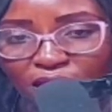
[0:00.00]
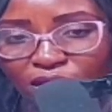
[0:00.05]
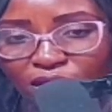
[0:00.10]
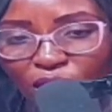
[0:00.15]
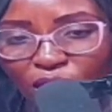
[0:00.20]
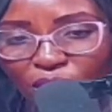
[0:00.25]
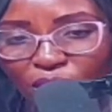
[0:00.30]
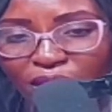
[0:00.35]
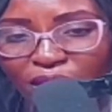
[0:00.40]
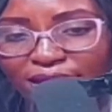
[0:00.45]

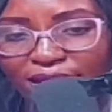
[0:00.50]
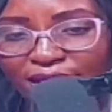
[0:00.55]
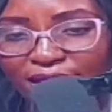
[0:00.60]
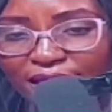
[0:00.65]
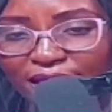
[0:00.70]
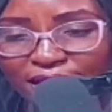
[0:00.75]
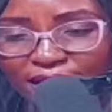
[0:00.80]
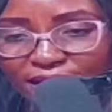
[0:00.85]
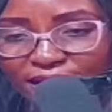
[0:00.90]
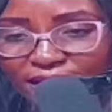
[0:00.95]
What we are
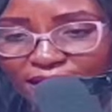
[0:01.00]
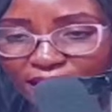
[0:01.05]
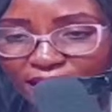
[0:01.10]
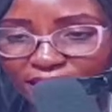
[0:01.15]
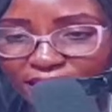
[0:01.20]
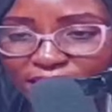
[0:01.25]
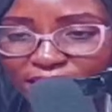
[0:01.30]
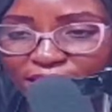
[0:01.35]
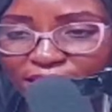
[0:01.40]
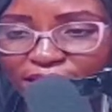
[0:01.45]
saying is
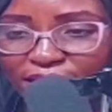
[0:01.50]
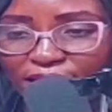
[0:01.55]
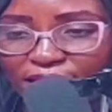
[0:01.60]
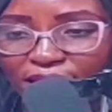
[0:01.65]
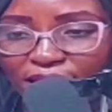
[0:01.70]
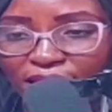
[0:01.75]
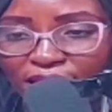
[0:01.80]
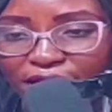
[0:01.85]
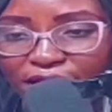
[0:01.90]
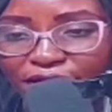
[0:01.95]
that
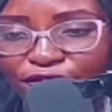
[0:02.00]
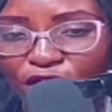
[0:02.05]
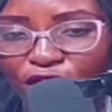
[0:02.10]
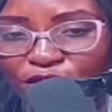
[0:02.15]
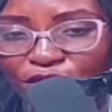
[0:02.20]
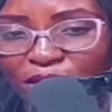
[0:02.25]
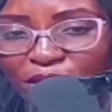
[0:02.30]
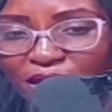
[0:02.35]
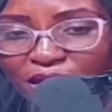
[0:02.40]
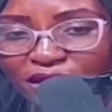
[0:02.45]
a
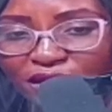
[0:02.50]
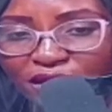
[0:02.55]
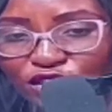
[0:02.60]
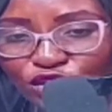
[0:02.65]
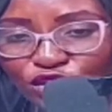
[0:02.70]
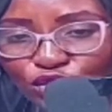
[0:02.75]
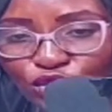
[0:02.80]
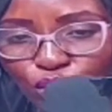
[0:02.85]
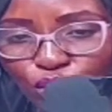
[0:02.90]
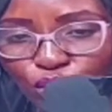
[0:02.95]
void marriage
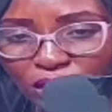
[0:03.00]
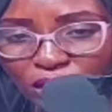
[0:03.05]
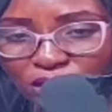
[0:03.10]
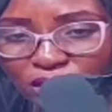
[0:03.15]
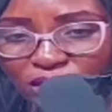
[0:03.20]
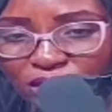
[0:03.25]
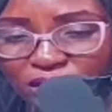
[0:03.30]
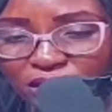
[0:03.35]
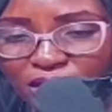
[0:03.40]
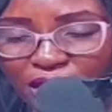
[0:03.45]
is
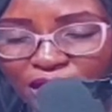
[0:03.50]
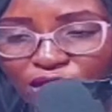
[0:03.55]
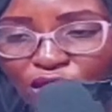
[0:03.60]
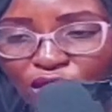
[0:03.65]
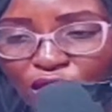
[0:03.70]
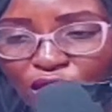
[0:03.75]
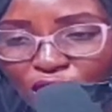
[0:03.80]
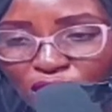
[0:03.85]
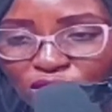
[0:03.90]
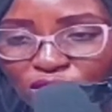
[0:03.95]
one that the
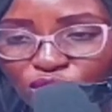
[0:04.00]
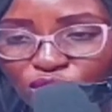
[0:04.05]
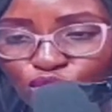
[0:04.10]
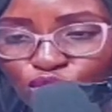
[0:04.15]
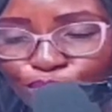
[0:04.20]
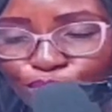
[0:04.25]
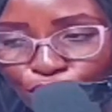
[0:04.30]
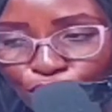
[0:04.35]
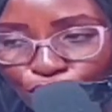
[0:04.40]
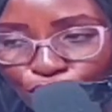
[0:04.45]
court will
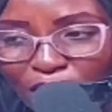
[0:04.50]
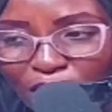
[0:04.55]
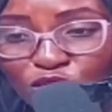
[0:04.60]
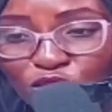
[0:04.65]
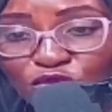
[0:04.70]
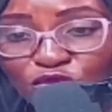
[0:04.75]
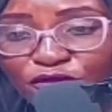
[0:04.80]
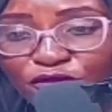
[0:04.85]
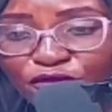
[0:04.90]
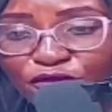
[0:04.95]

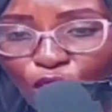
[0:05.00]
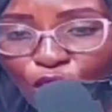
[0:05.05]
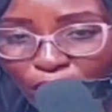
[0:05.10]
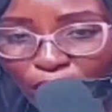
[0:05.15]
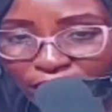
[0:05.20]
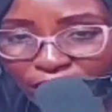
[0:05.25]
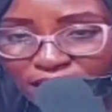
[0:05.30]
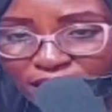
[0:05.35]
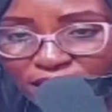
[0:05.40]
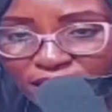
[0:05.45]
pronounce
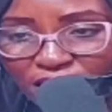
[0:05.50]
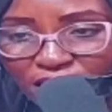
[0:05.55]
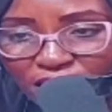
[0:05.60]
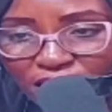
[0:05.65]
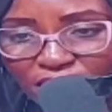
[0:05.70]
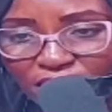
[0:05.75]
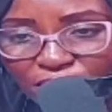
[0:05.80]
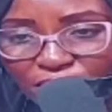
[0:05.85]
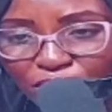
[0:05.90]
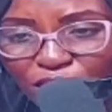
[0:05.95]
void
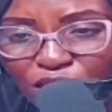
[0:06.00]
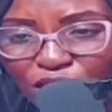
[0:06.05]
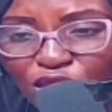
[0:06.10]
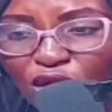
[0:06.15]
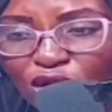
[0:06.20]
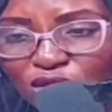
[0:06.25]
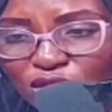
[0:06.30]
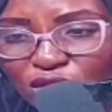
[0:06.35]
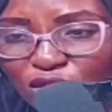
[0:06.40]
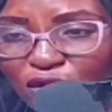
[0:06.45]

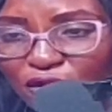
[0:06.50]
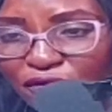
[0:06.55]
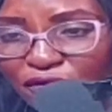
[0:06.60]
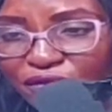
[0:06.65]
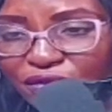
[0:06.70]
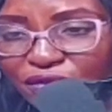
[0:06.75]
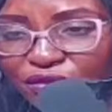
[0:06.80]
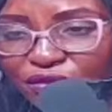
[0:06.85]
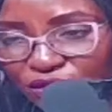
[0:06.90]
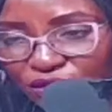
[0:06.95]
because
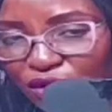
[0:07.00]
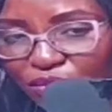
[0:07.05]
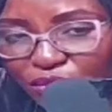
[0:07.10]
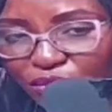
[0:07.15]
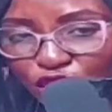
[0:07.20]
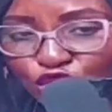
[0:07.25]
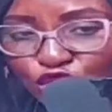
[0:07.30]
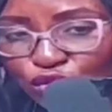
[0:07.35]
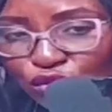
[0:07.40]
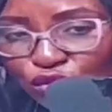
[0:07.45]
of some
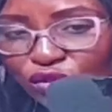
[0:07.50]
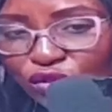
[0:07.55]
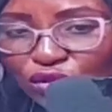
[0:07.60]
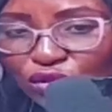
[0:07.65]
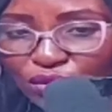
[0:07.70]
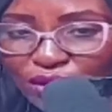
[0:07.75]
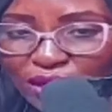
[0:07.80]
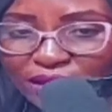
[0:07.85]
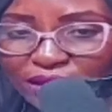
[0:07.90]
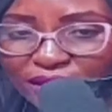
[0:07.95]
issues
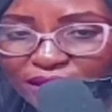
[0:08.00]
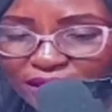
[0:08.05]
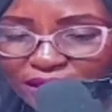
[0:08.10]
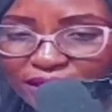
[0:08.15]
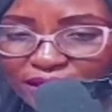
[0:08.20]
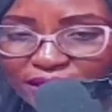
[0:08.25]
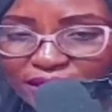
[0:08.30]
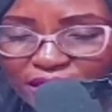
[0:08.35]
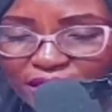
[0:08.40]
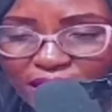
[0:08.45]
surrounding
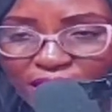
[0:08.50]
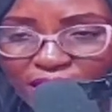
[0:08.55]
it.